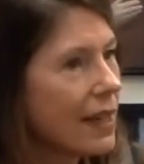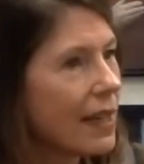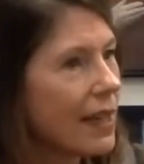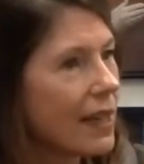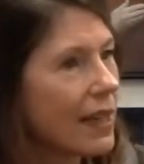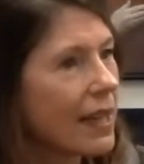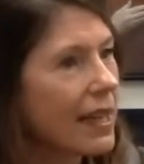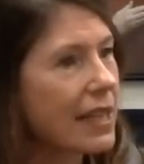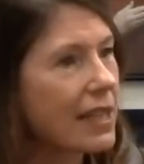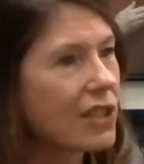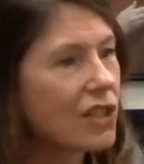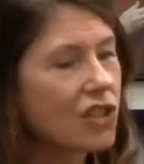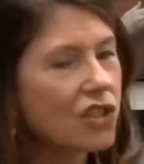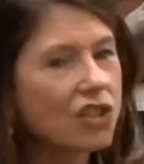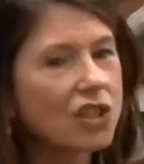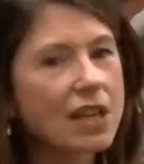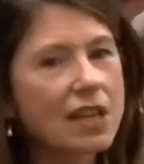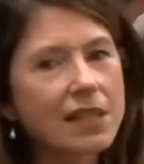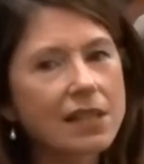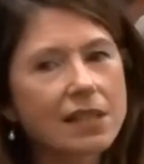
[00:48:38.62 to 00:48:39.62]
Like it's
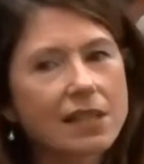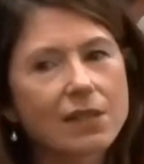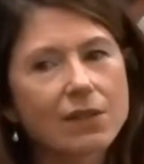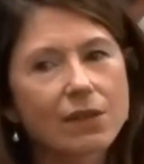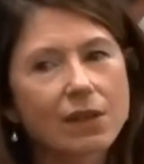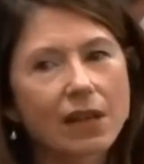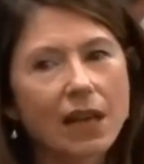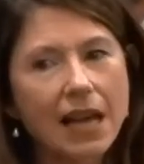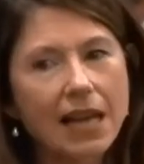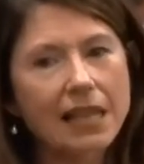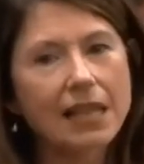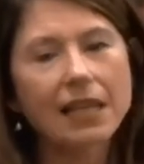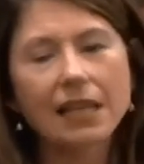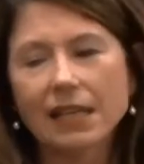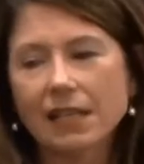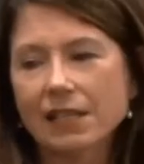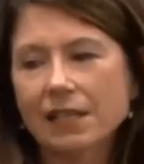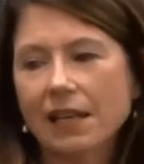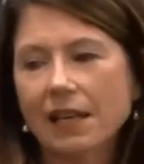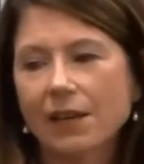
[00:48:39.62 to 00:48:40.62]
just, I think
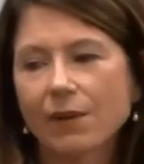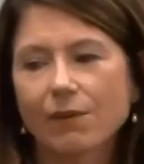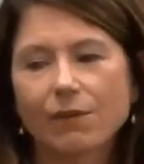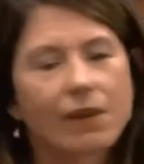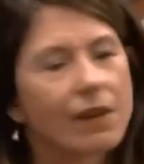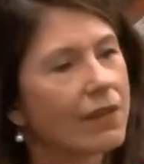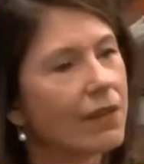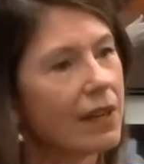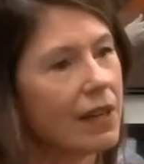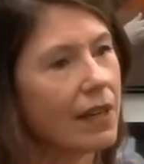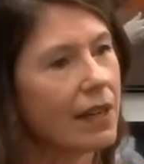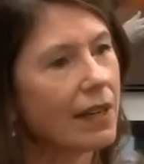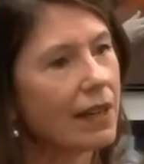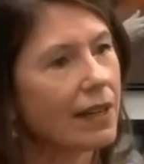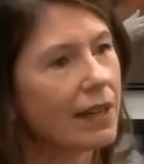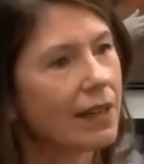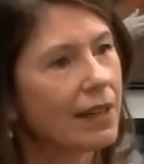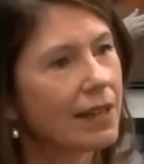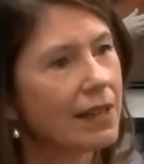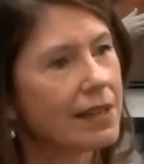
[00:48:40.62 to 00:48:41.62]
it's like riveting.
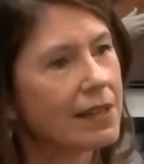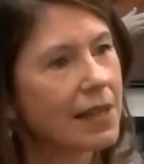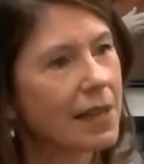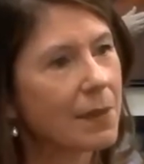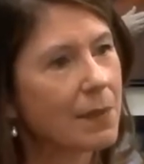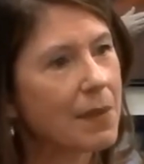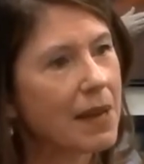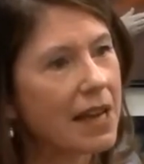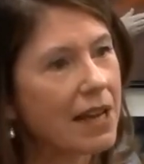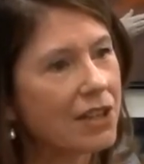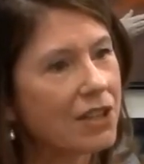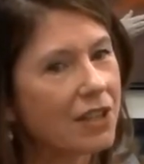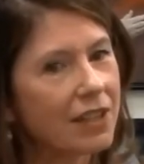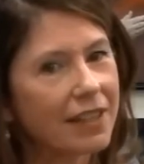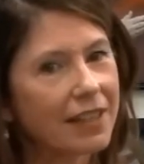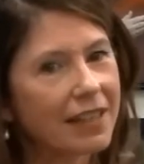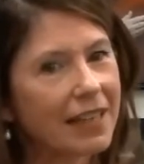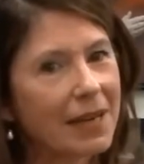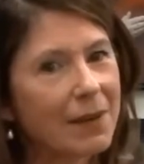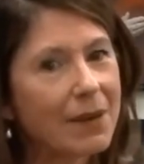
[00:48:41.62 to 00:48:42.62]
And it's like mm-hmm. magic.
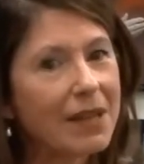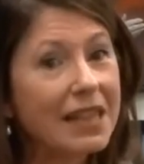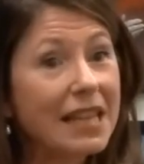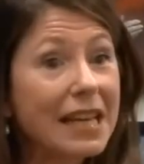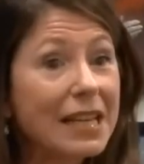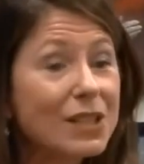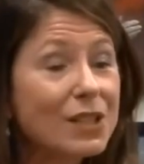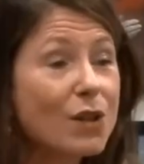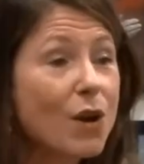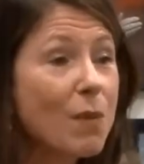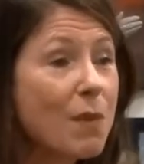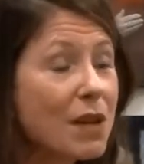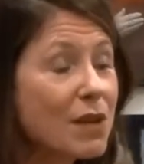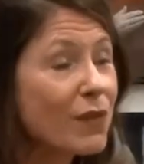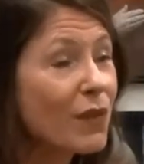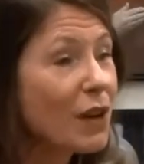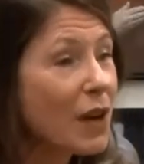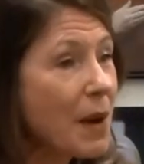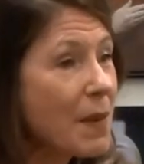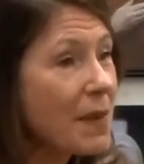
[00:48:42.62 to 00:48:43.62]
Anyway, thanks so much
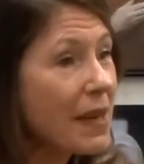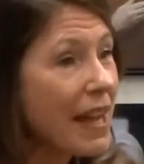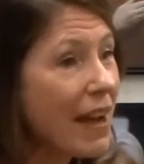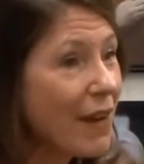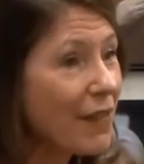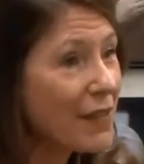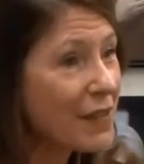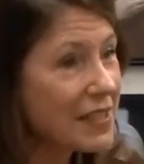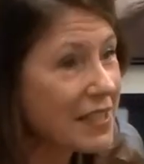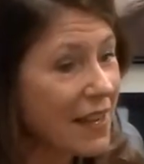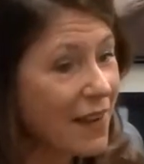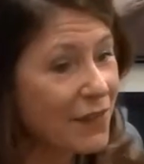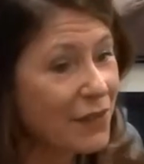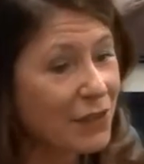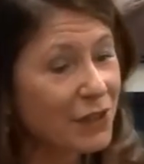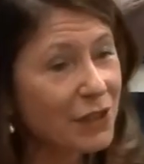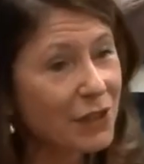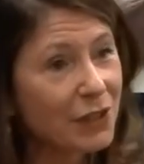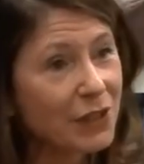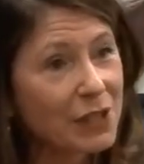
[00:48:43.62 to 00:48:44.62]
for coming out this
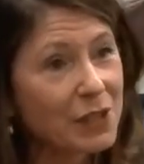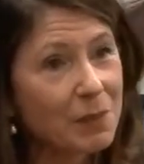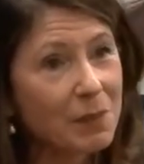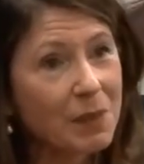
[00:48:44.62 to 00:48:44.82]
afternoon.